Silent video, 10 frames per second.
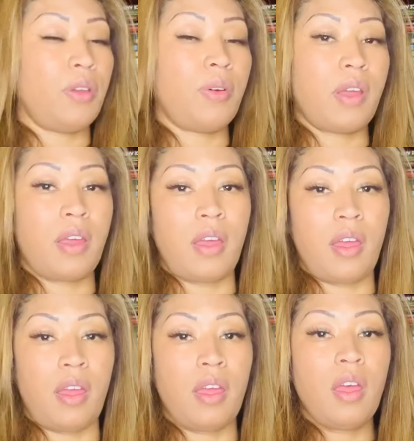you can
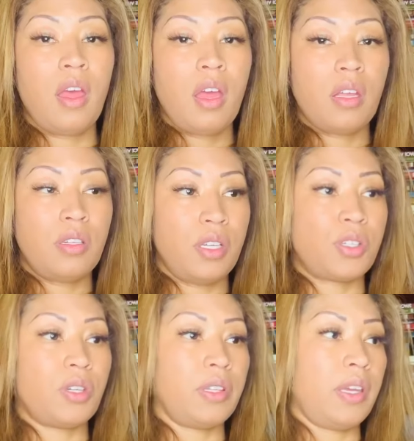get
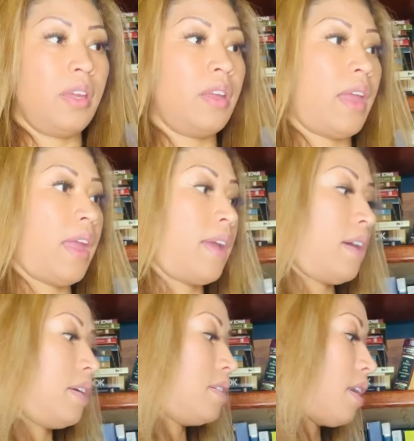digitally,
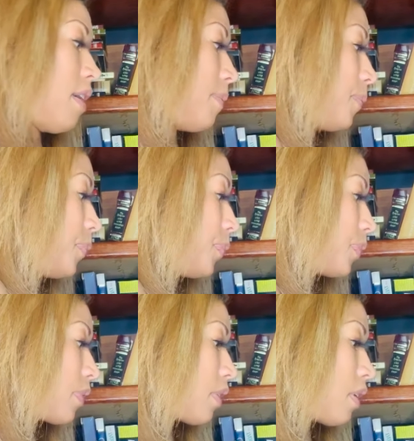and
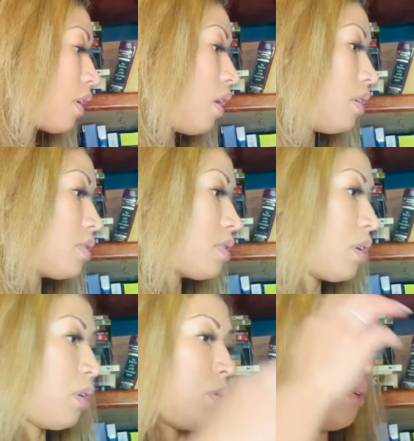
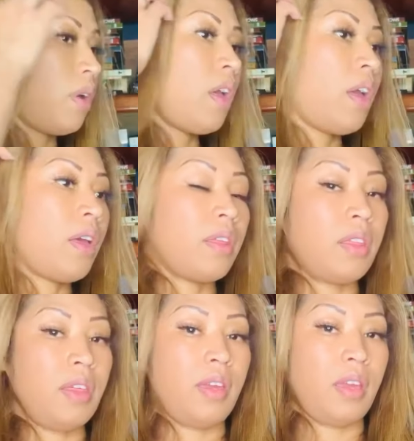also
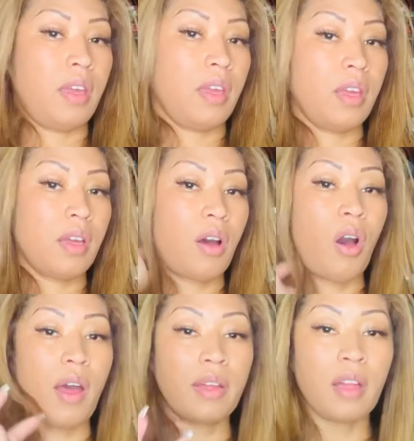the
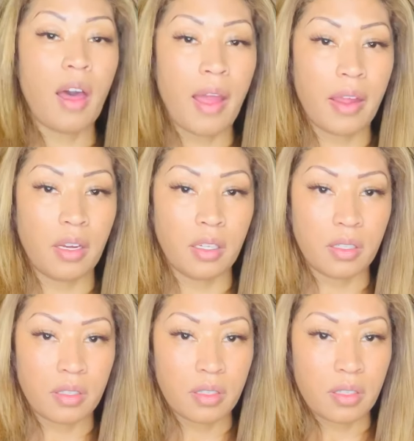online
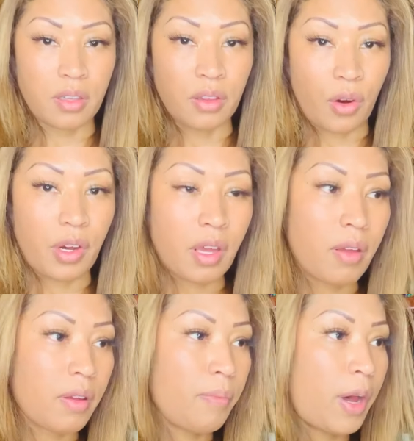
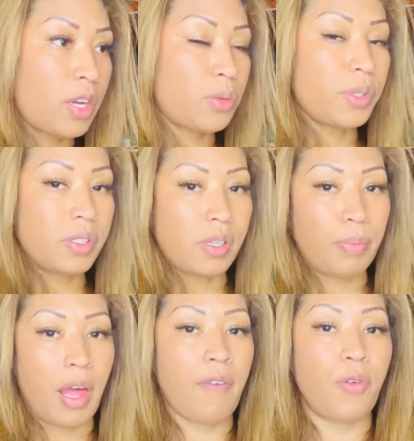learning modules
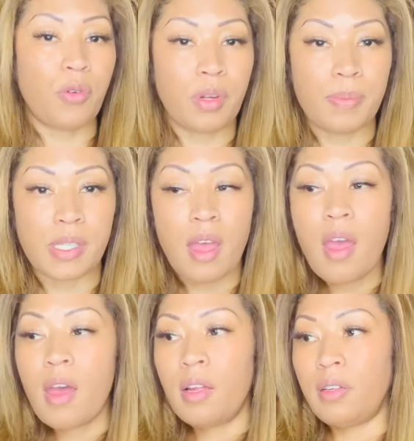and platforms
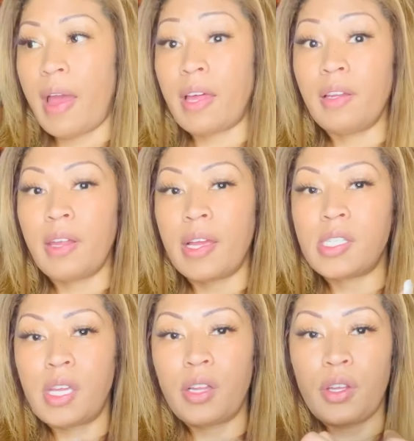like
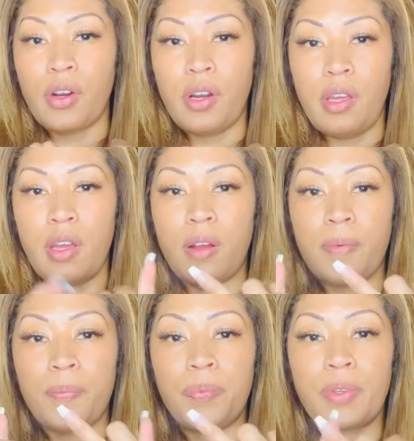LinkedIn Learning,
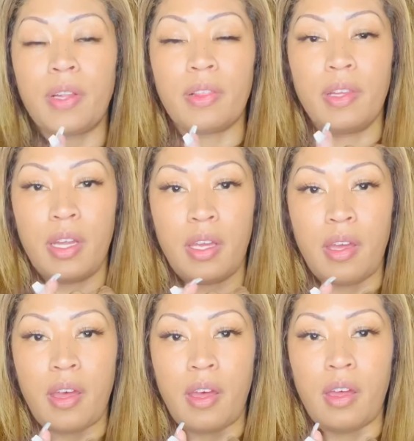
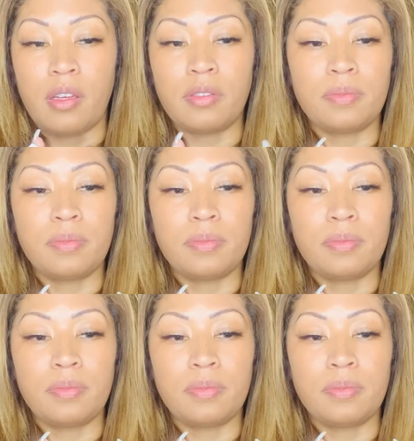Lydia,